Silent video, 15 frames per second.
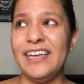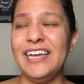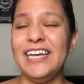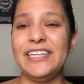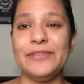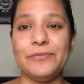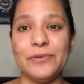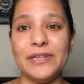
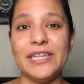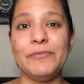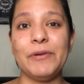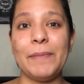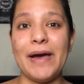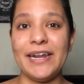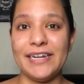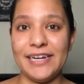It's really
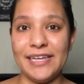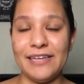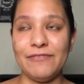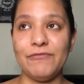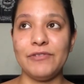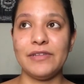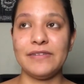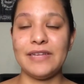
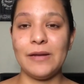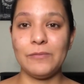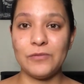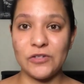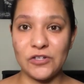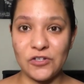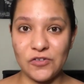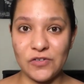repetitive with the same
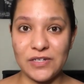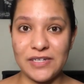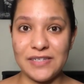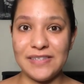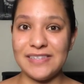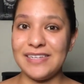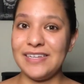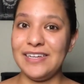
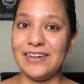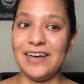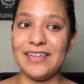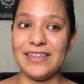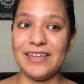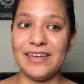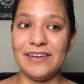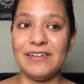surgeries.
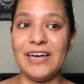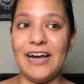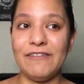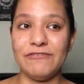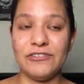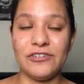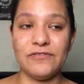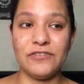
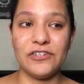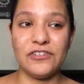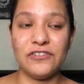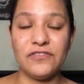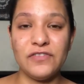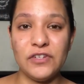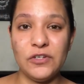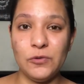After a
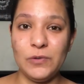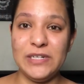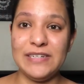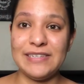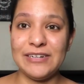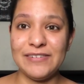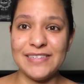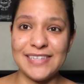first few
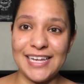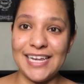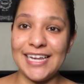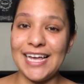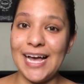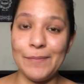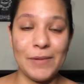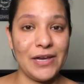weeks, I was like,
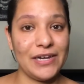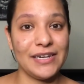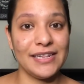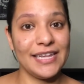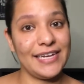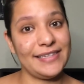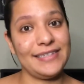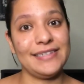I'm not gonna
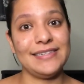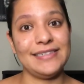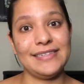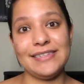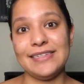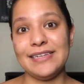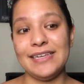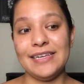like
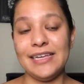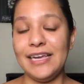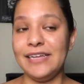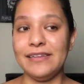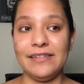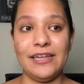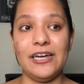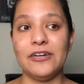this. In
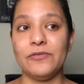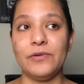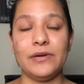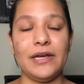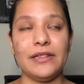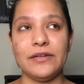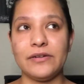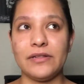the long run,
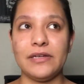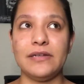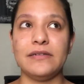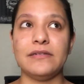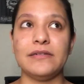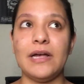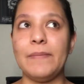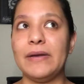I literally
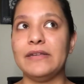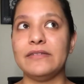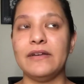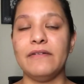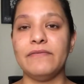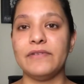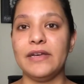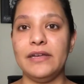saw
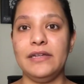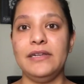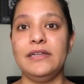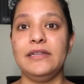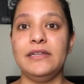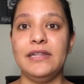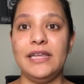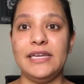myself getting
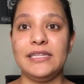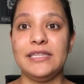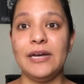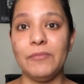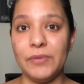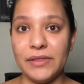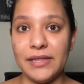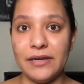like
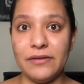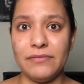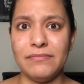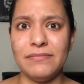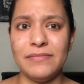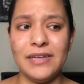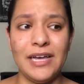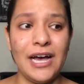done with there.
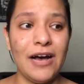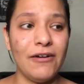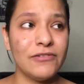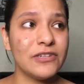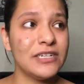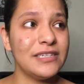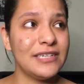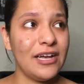I was
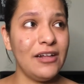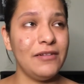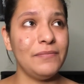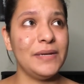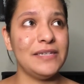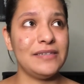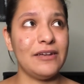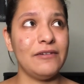gonna tell
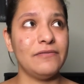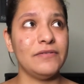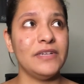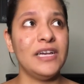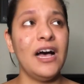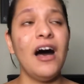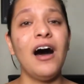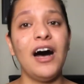myself
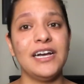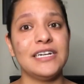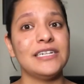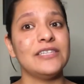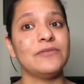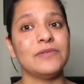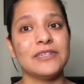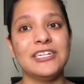
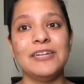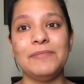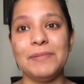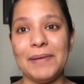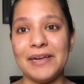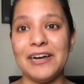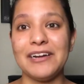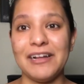August was gonna be
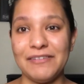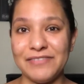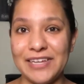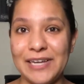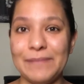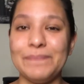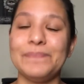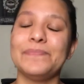my cutoff
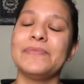date,